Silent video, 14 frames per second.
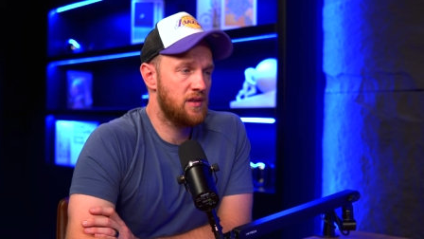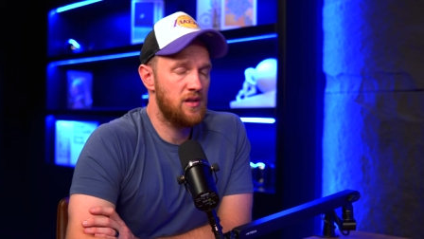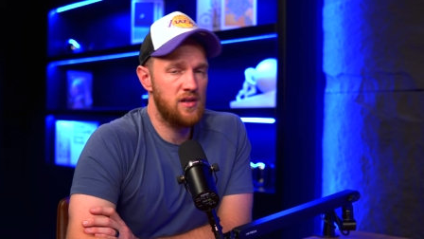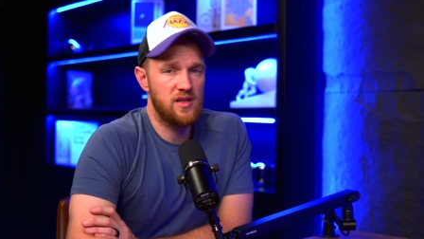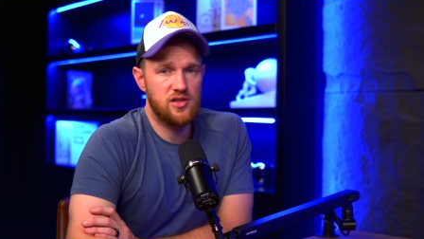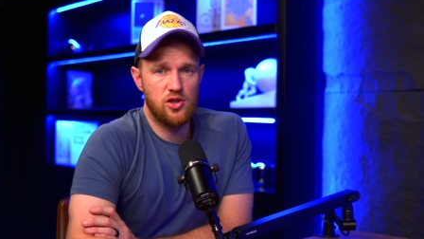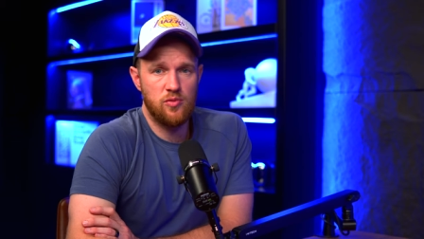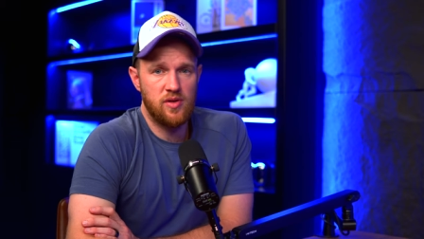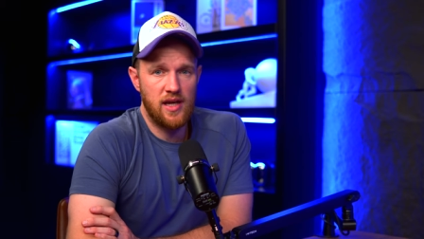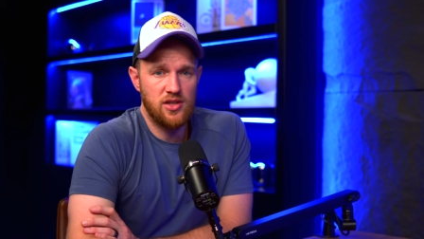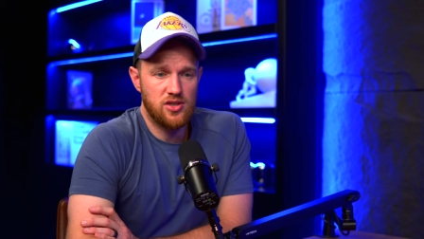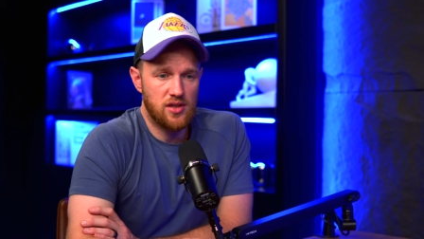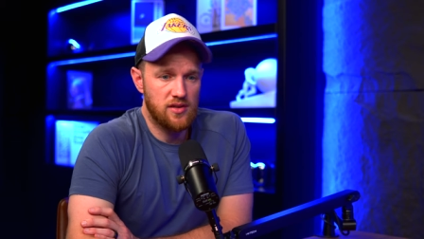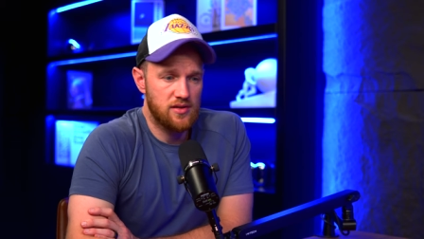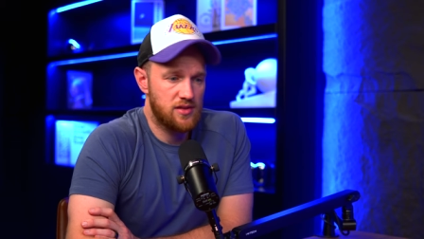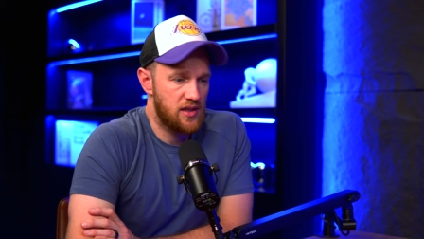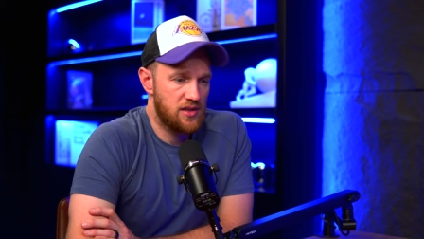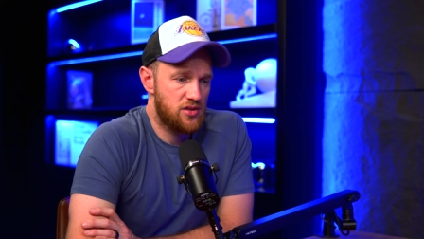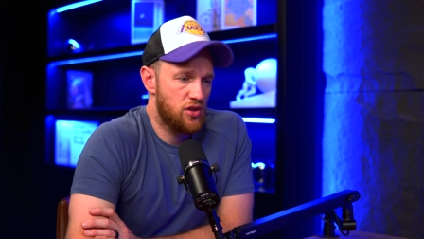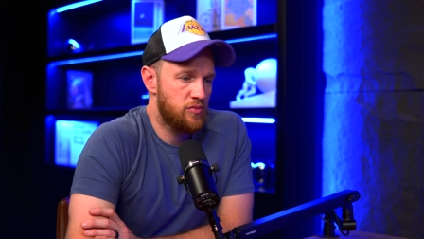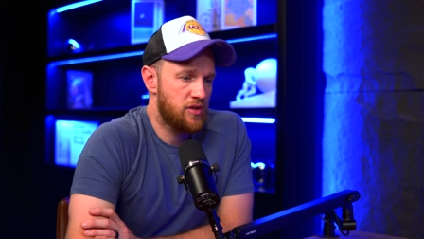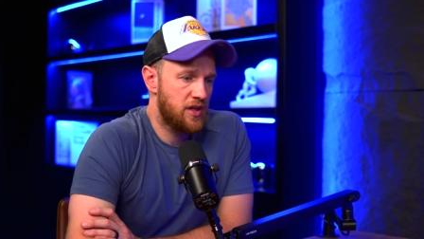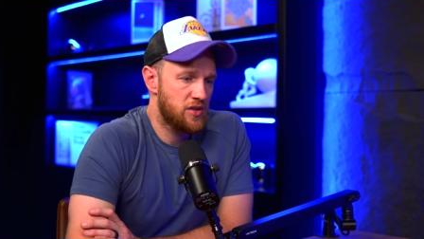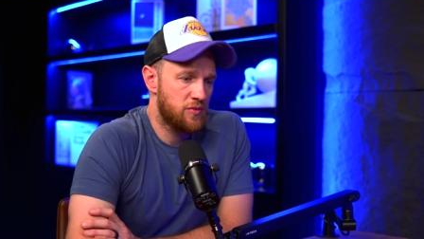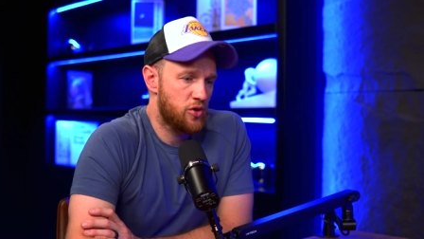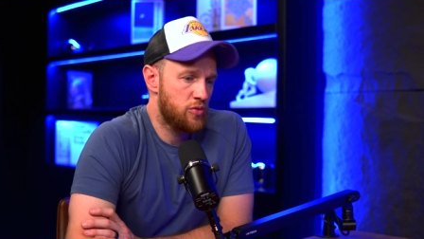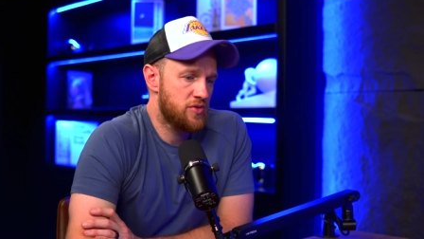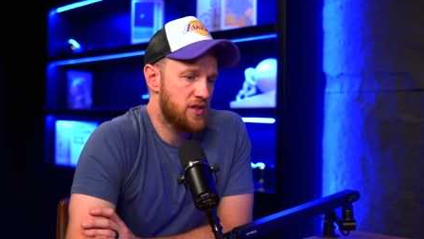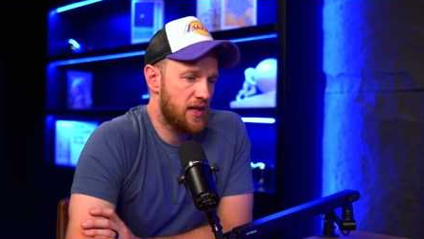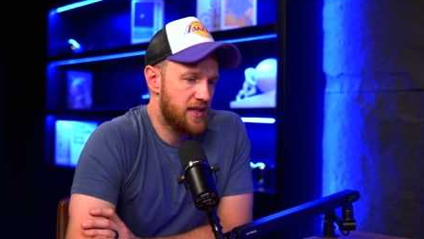think no, it's human people... nature. It's, it's human nature. Humans are